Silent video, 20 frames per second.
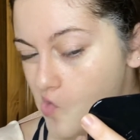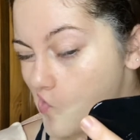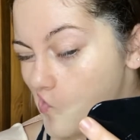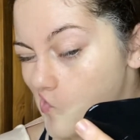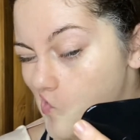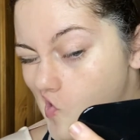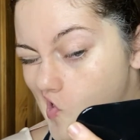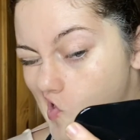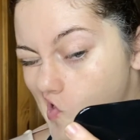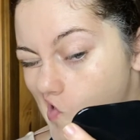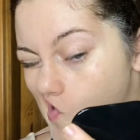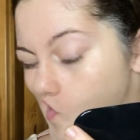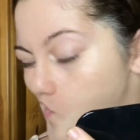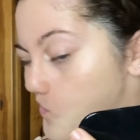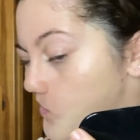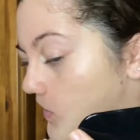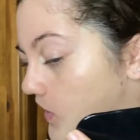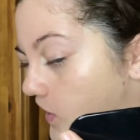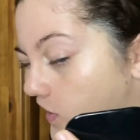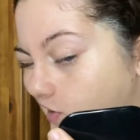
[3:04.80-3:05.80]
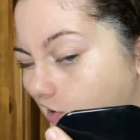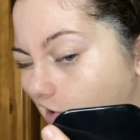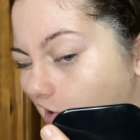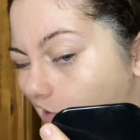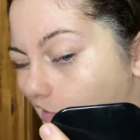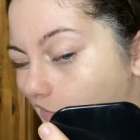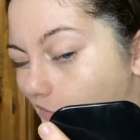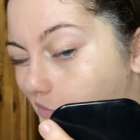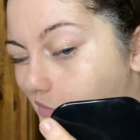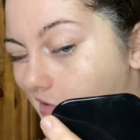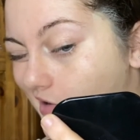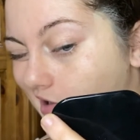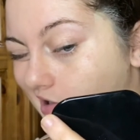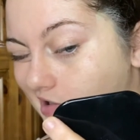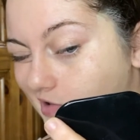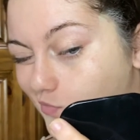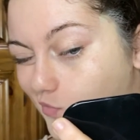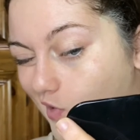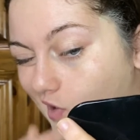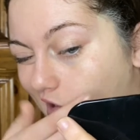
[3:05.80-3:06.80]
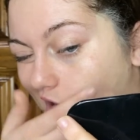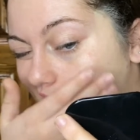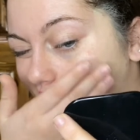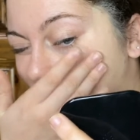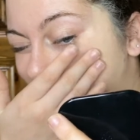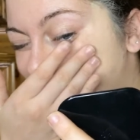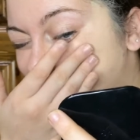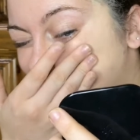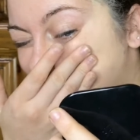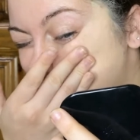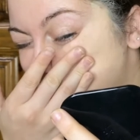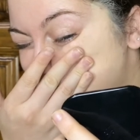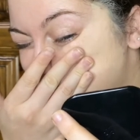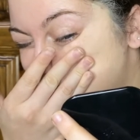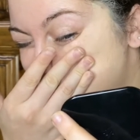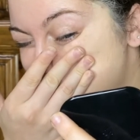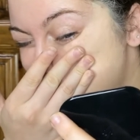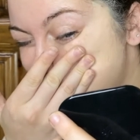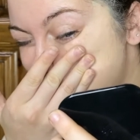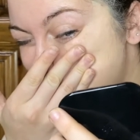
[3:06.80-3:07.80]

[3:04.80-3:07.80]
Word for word: Okay, I'm actually impressed by this.